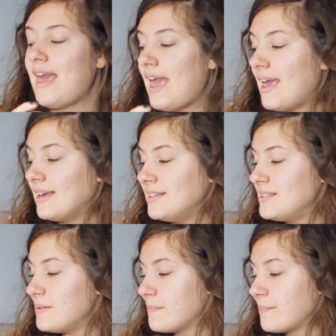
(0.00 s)

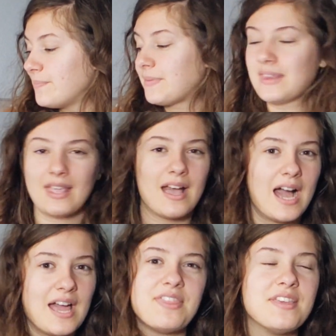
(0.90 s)
and
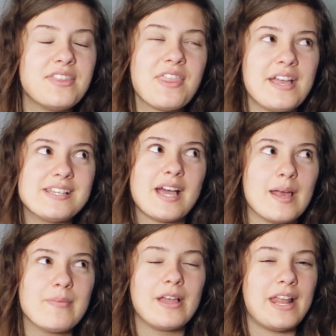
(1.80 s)
I think that that
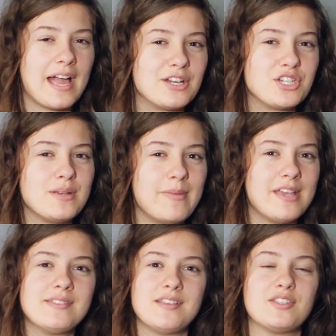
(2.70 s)
timeline actually
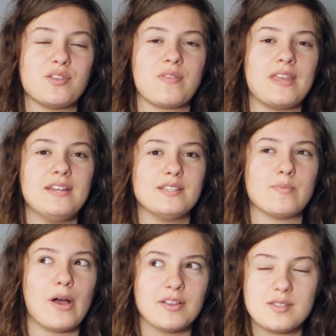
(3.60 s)
makes it so that it is
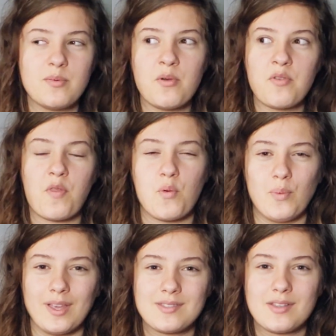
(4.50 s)
possible that the
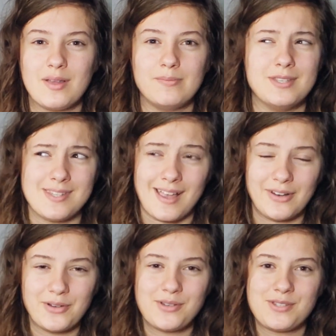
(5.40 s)
Winx Club
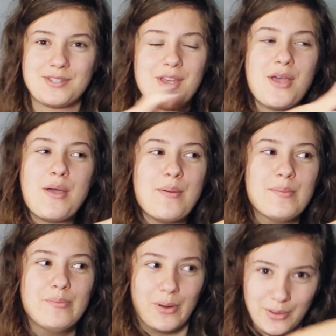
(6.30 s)
designers
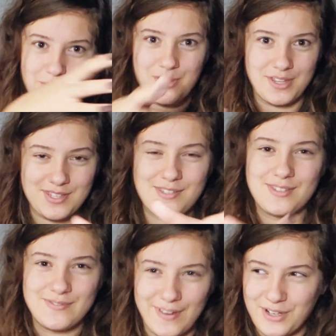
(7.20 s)
borrowed
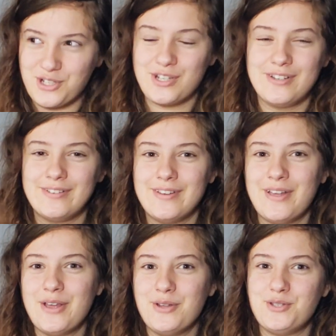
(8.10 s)
this fashion
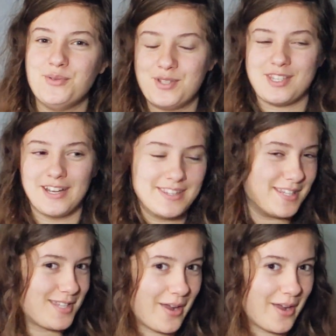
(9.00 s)
to design this